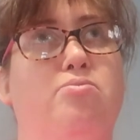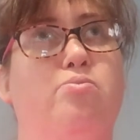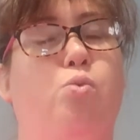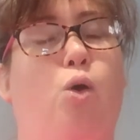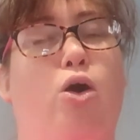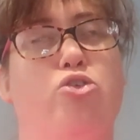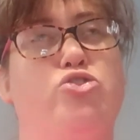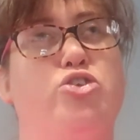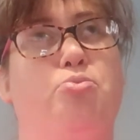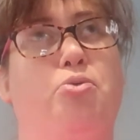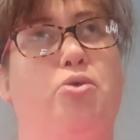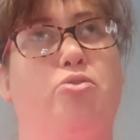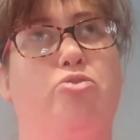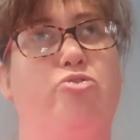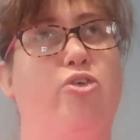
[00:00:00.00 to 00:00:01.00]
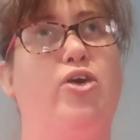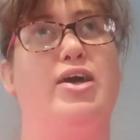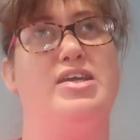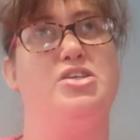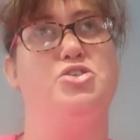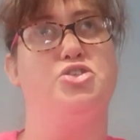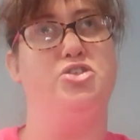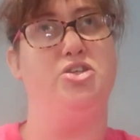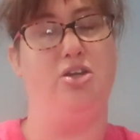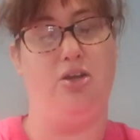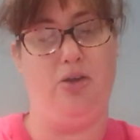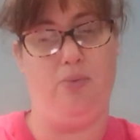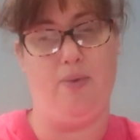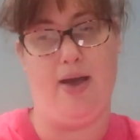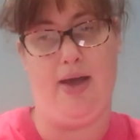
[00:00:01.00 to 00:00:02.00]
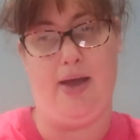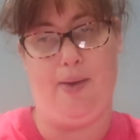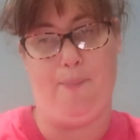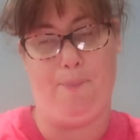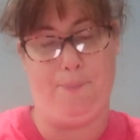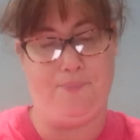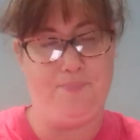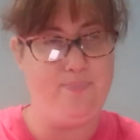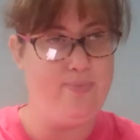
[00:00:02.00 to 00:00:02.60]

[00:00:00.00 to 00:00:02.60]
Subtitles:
watchable footage to